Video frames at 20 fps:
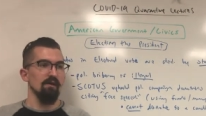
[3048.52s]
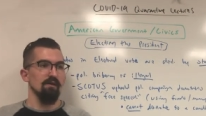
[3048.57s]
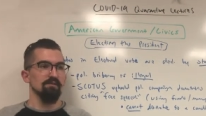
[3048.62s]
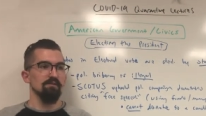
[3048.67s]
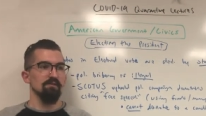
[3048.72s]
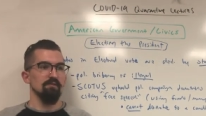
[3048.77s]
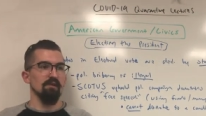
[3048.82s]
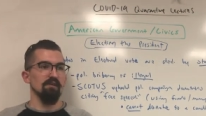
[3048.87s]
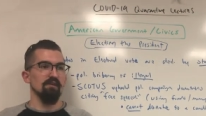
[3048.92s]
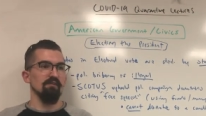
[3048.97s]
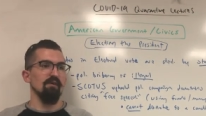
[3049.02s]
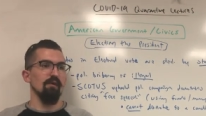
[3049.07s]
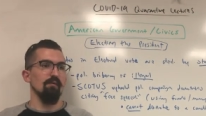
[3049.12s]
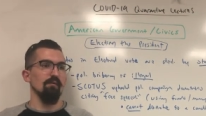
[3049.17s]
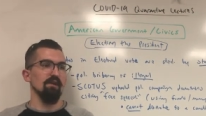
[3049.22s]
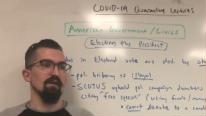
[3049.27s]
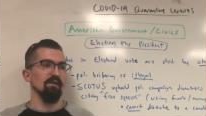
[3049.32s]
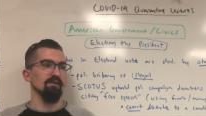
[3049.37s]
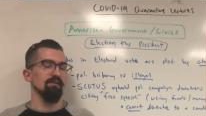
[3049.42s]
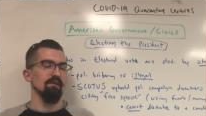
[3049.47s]
So, like, if I
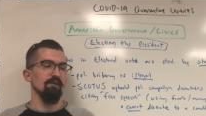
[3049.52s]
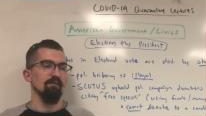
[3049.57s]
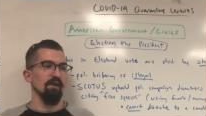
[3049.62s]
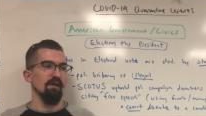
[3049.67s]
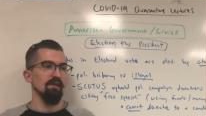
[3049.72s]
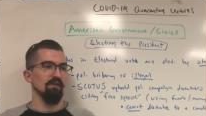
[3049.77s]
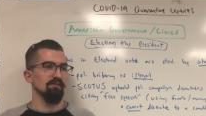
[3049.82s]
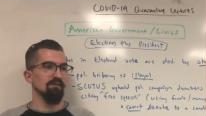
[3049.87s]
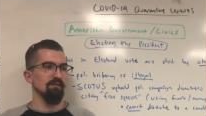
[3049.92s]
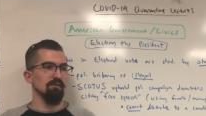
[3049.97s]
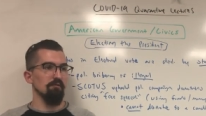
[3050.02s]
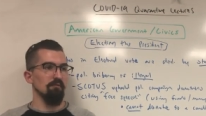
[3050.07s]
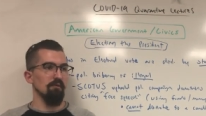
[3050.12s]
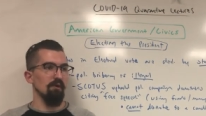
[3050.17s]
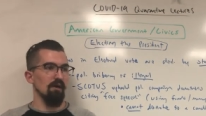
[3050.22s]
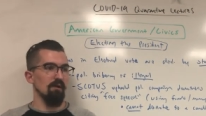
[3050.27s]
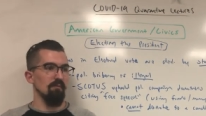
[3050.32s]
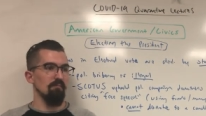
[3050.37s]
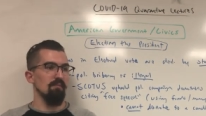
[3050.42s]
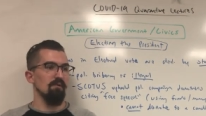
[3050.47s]
want to donate
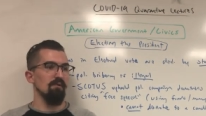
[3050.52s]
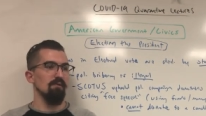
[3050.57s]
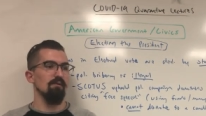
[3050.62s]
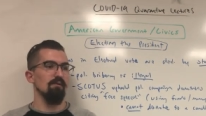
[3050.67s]
to